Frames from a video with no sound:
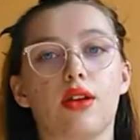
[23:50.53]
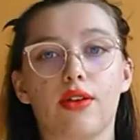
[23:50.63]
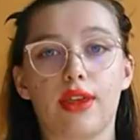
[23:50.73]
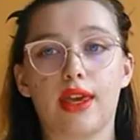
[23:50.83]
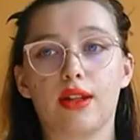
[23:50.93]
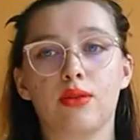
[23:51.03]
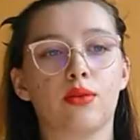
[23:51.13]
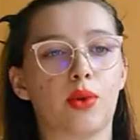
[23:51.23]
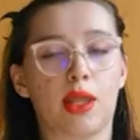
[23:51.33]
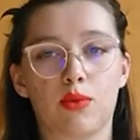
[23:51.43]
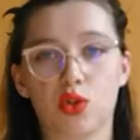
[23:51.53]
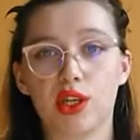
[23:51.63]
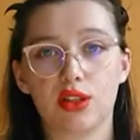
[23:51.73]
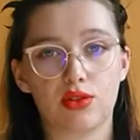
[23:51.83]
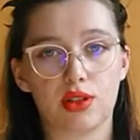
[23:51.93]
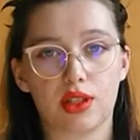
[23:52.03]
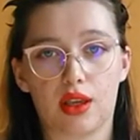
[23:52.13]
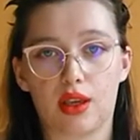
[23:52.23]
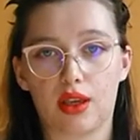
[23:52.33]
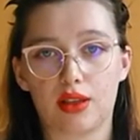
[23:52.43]
again, what I'm trying to
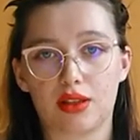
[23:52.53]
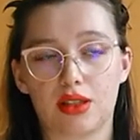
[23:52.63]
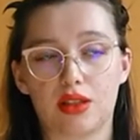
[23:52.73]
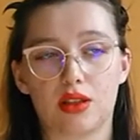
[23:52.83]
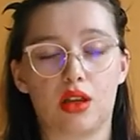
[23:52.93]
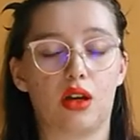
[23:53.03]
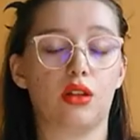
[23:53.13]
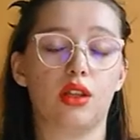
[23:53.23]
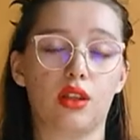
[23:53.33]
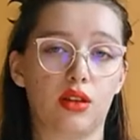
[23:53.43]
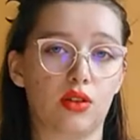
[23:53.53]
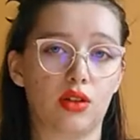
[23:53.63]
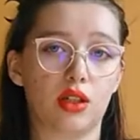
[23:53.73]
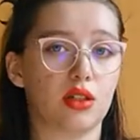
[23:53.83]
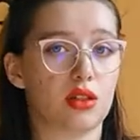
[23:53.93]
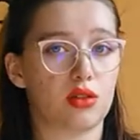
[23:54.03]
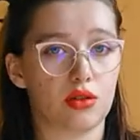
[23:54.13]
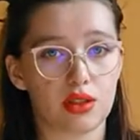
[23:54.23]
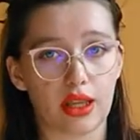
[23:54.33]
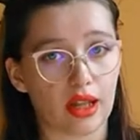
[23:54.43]
say is the only thing you need is
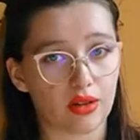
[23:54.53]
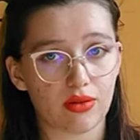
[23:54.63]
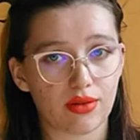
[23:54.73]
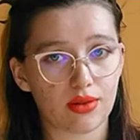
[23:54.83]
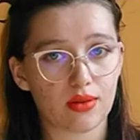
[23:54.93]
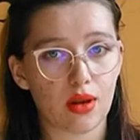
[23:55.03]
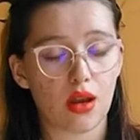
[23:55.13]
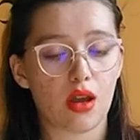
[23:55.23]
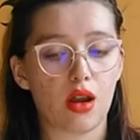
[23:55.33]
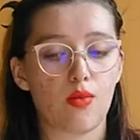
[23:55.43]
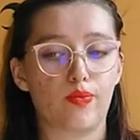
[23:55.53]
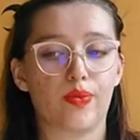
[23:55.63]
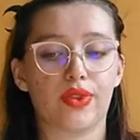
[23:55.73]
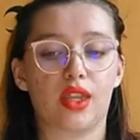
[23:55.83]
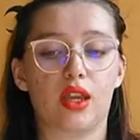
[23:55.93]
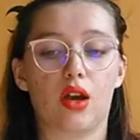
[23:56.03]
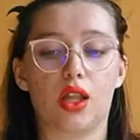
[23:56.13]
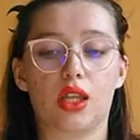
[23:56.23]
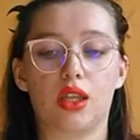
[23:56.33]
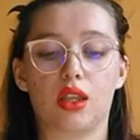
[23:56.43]
yourself. The
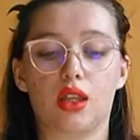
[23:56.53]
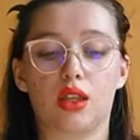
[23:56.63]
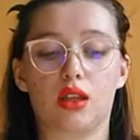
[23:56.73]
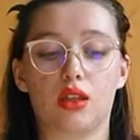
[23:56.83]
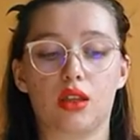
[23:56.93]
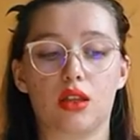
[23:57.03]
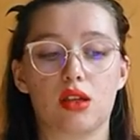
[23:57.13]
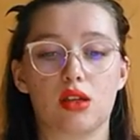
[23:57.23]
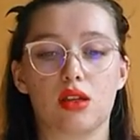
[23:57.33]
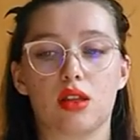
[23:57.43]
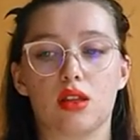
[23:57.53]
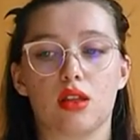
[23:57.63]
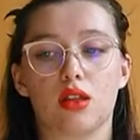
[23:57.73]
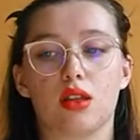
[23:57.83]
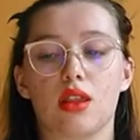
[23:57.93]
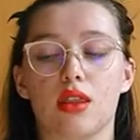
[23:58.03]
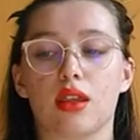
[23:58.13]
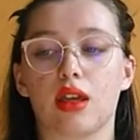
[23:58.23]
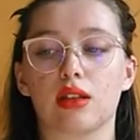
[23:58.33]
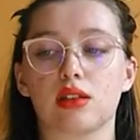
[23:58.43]
only thing
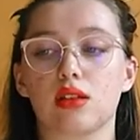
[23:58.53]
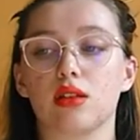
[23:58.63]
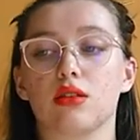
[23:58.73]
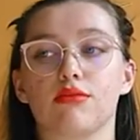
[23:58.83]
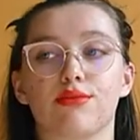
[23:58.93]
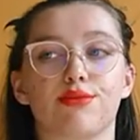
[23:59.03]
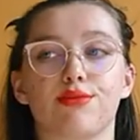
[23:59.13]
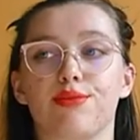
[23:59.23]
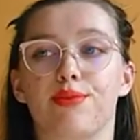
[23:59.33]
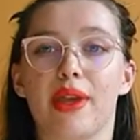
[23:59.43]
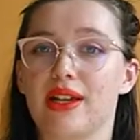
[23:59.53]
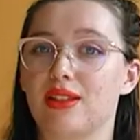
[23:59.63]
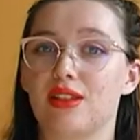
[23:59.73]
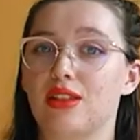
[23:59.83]
that makes